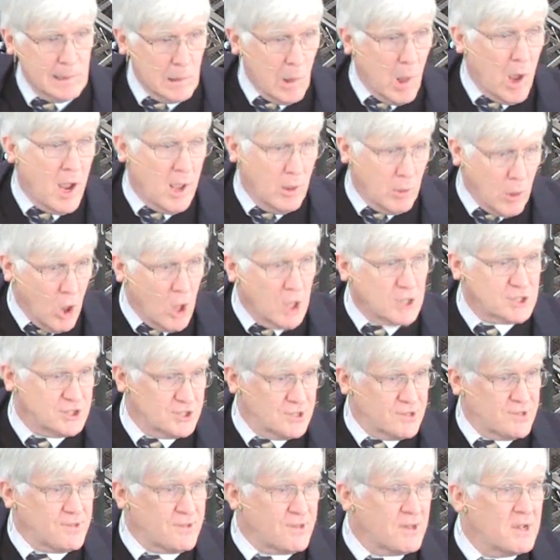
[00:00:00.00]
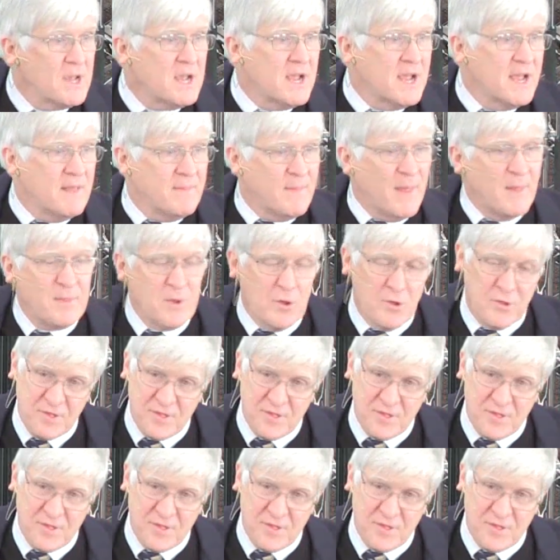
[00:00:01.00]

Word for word: la launches, that they'll